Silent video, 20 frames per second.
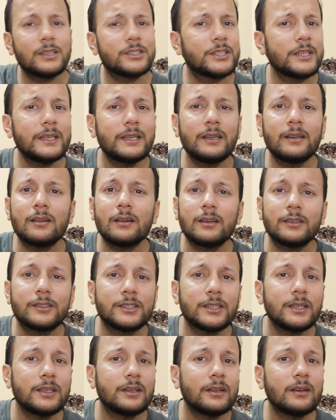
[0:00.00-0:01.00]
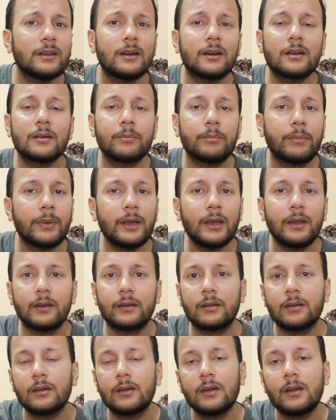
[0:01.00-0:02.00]
She did her
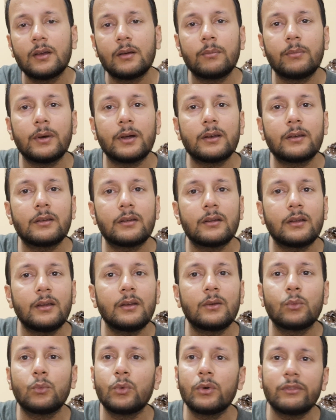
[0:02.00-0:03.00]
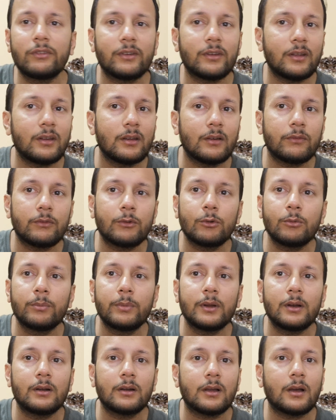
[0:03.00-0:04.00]
bit, but it wasn't enough to
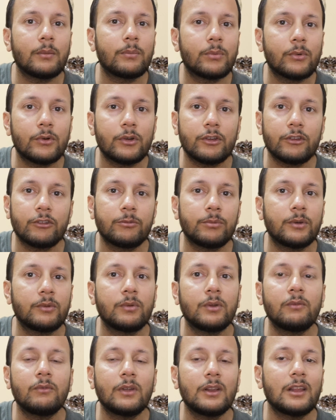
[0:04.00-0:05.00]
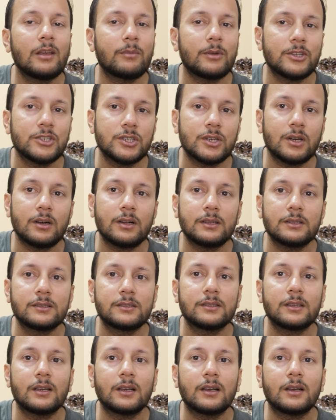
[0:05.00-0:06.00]
build a bridge between William and
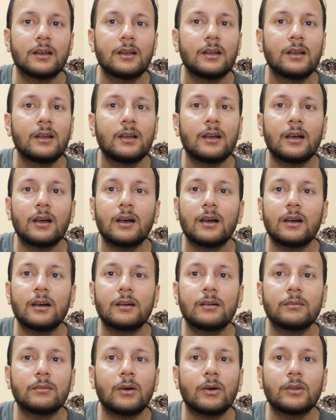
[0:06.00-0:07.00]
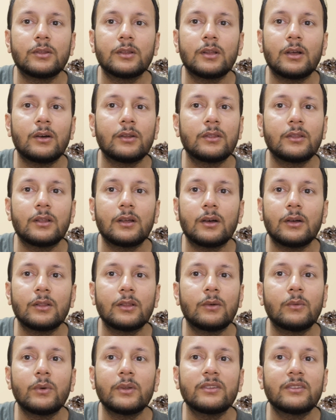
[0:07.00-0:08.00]
Charles on
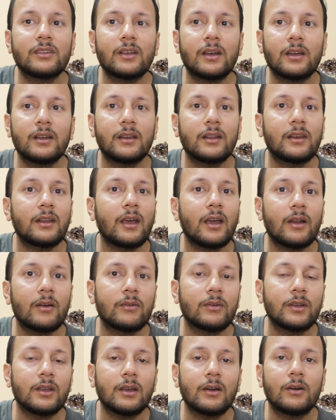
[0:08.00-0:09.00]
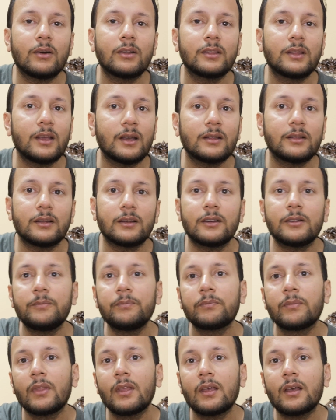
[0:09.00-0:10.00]
the one side and Harry on the other,
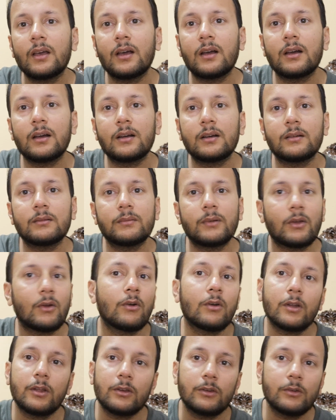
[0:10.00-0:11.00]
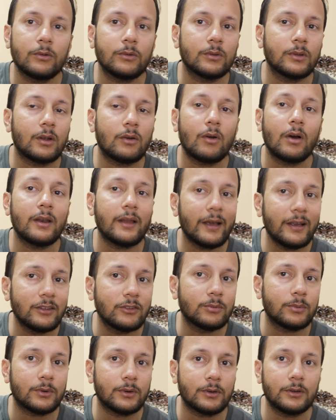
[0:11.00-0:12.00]
according to the royal
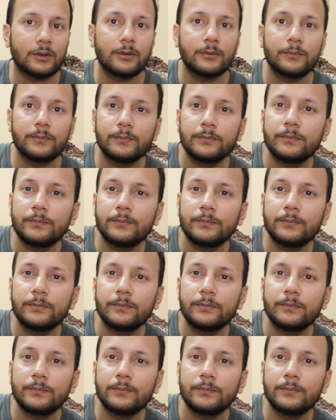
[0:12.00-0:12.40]
expert.